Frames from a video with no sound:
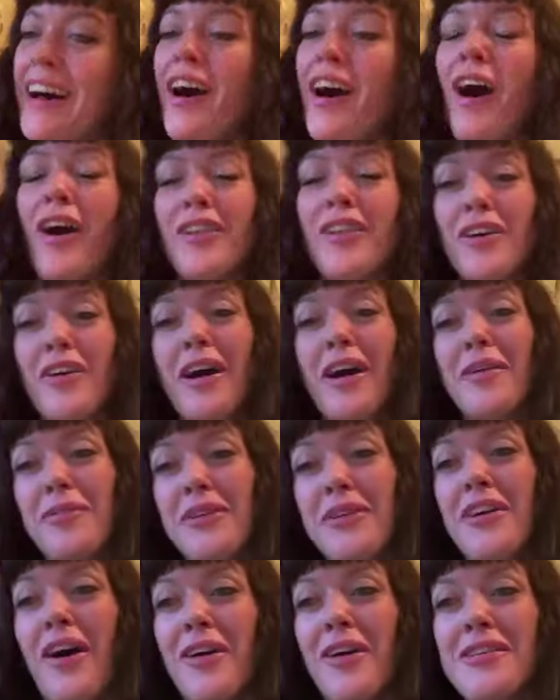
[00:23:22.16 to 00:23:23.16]
Although I
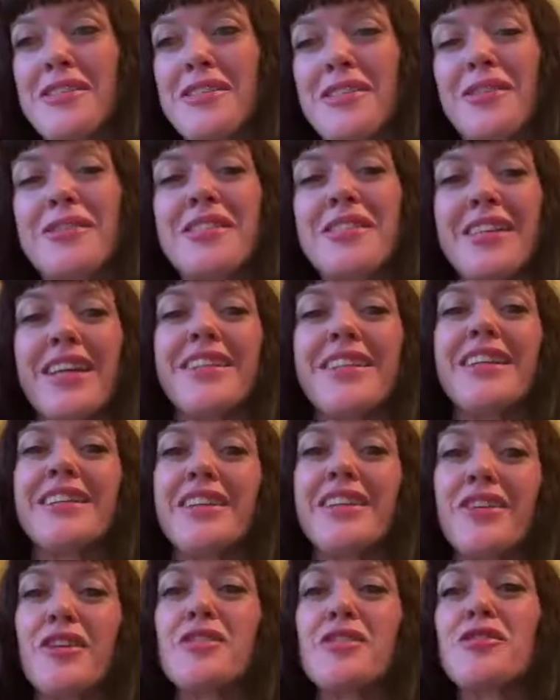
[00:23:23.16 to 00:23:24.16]
will also say that
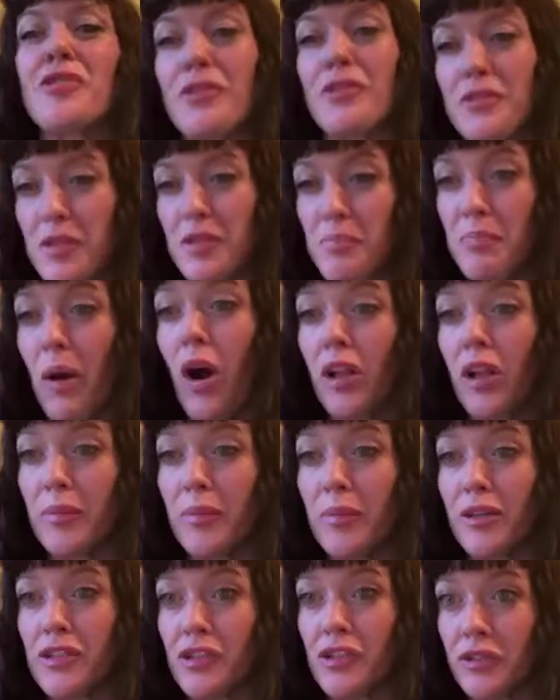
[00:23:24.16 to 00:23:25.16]
there are certain
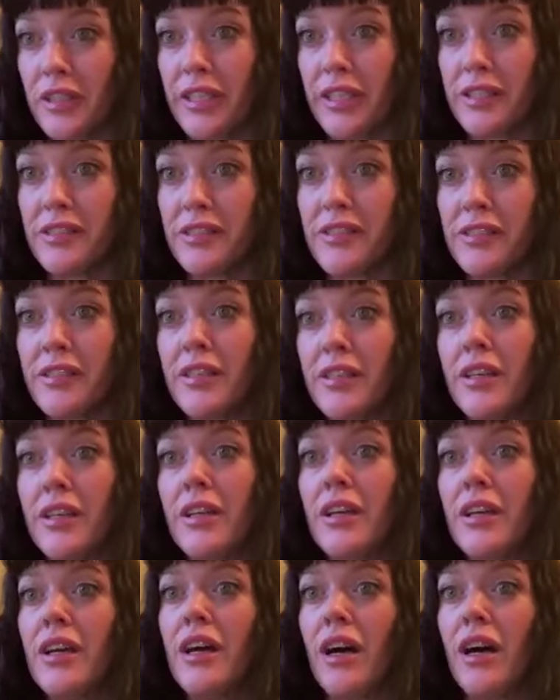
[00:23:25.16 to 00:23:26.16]
polymer trees,
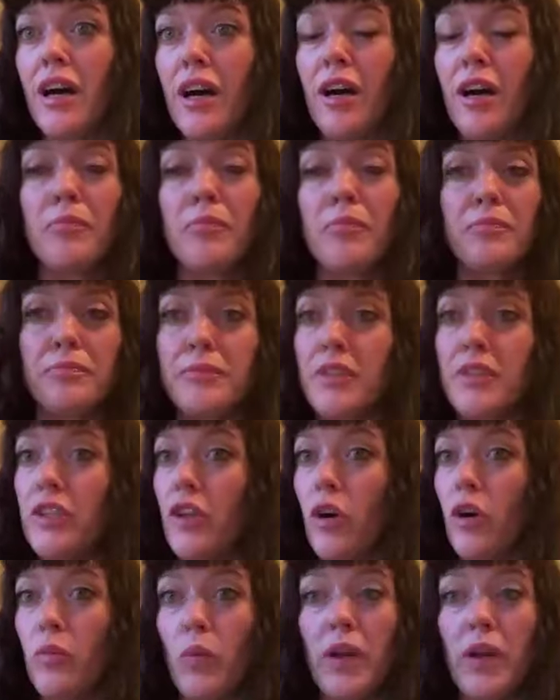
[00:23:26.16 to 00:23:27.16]

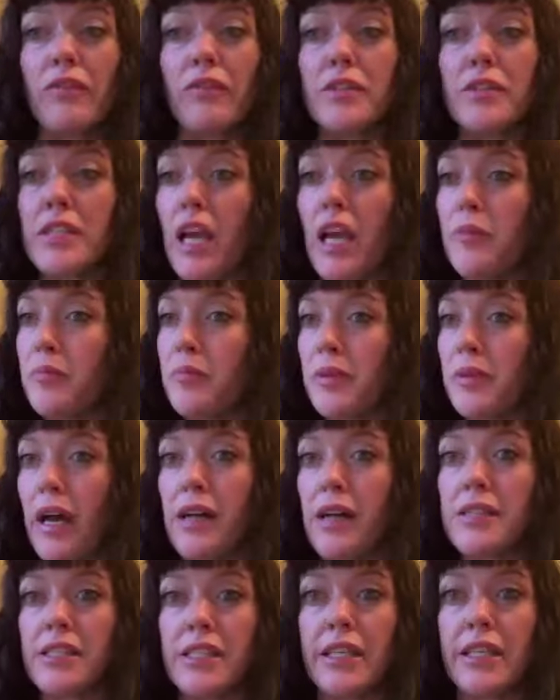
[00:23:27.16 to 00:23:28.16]
whatever type of
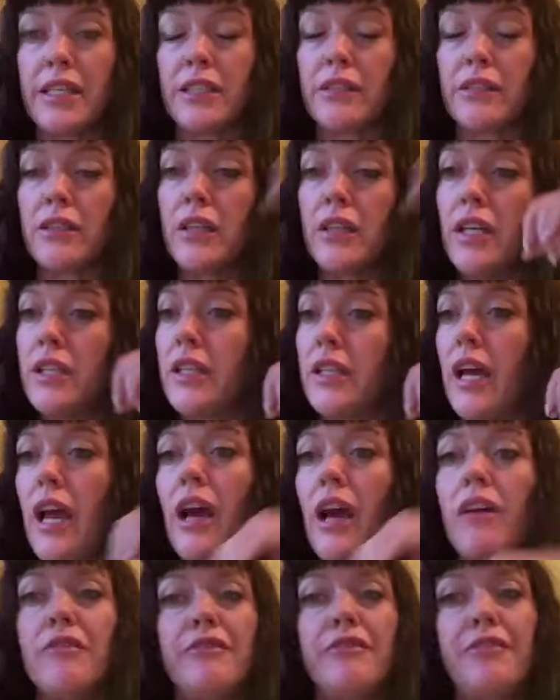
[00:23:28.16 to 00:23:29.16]
plastic, that
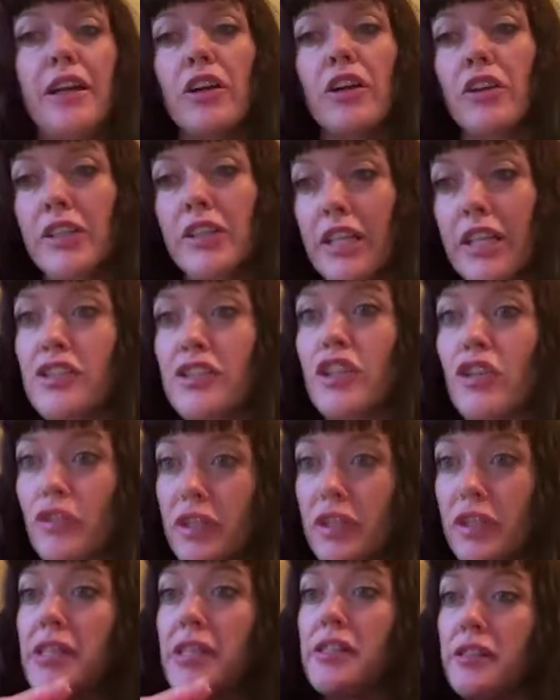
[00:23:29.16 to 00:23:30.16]
have varying
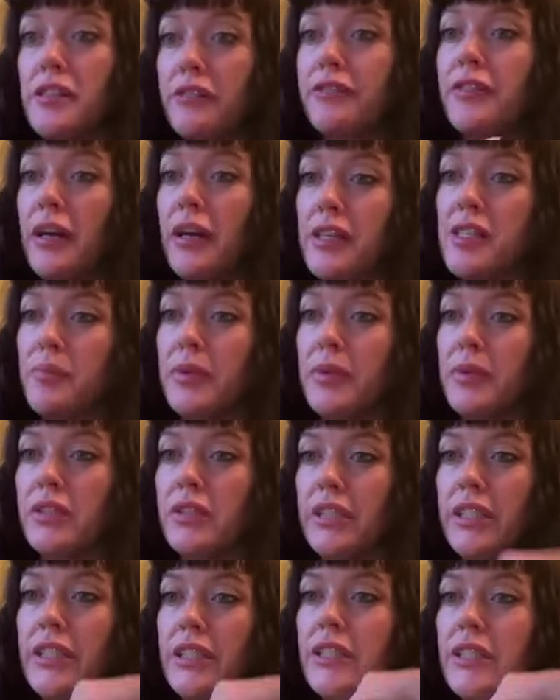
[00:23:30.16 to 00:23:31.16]
degrees of
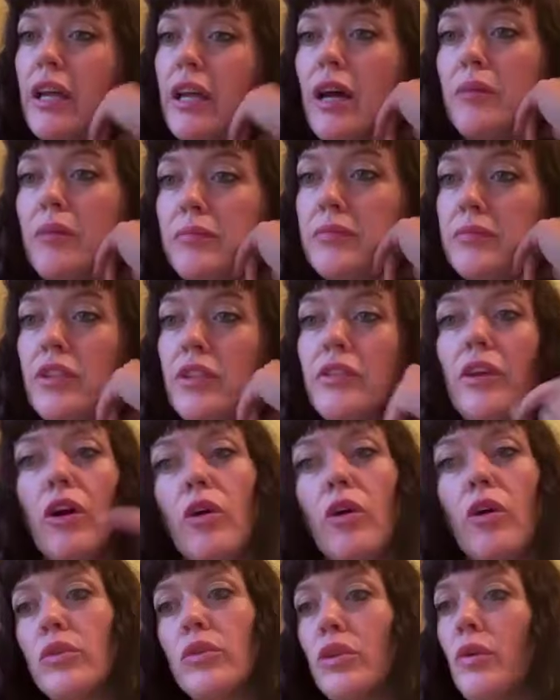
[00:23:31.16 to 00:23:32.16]
flexibility in them.
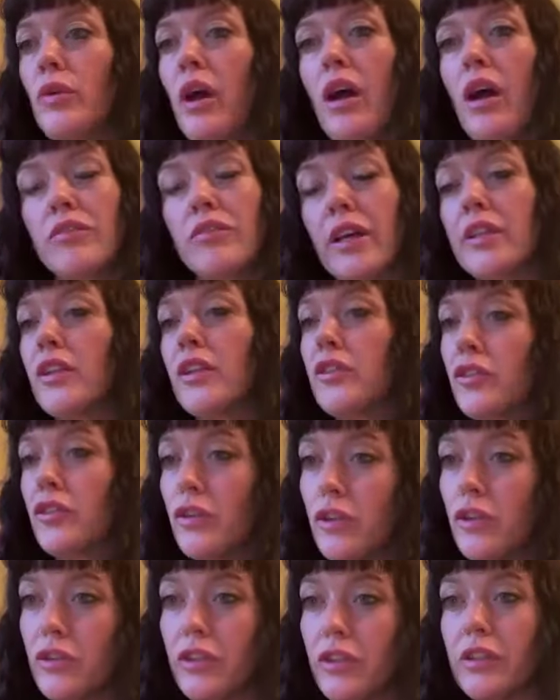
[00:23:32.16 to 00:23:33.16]
You have like the
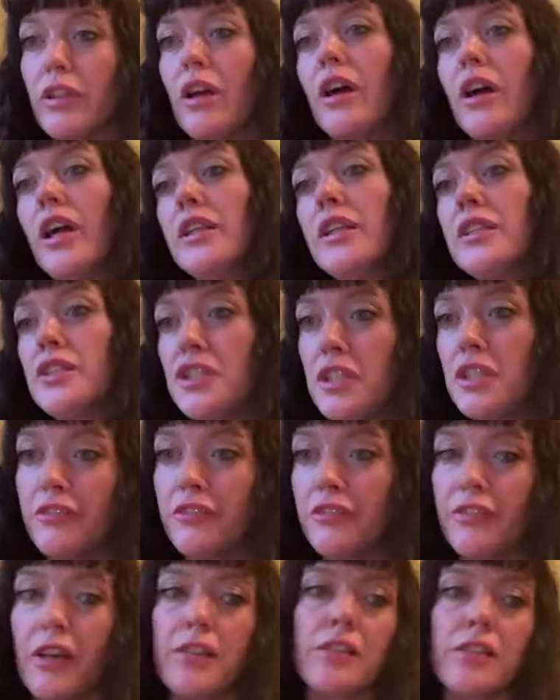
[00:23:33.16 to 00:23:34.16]
Thorogood line, the
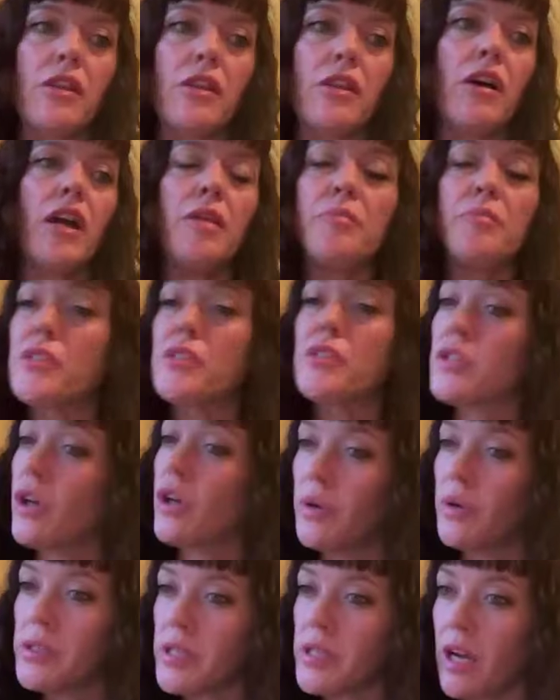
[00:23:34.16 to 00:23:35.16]
GFS line,
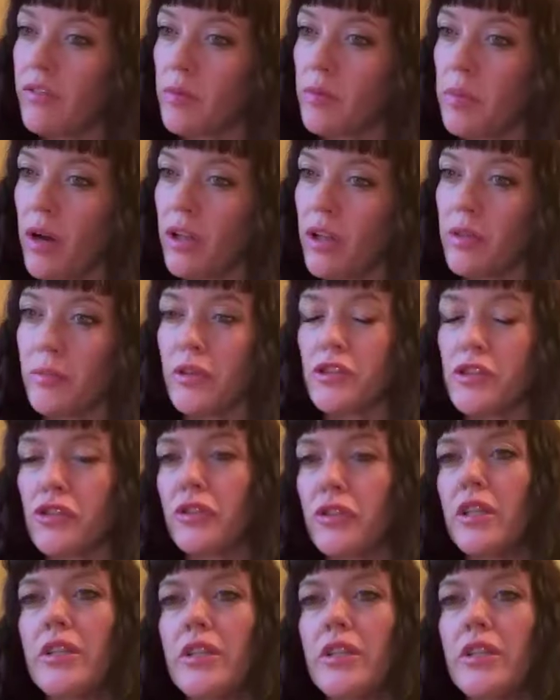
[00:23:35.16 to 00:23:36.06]
Pessoas have a polymer tree.